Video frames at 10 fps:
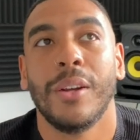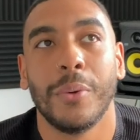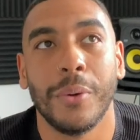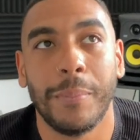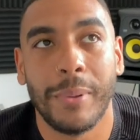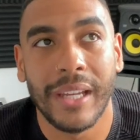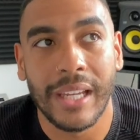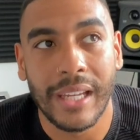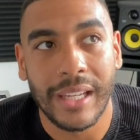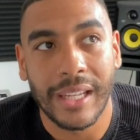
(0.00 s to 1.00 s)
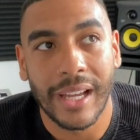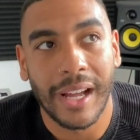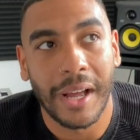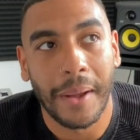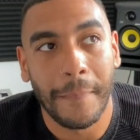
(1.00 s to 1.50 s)
would be
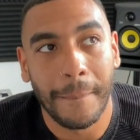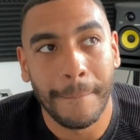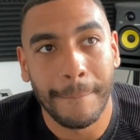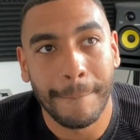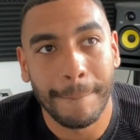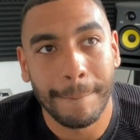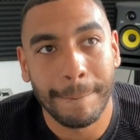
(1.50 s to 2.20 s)
um,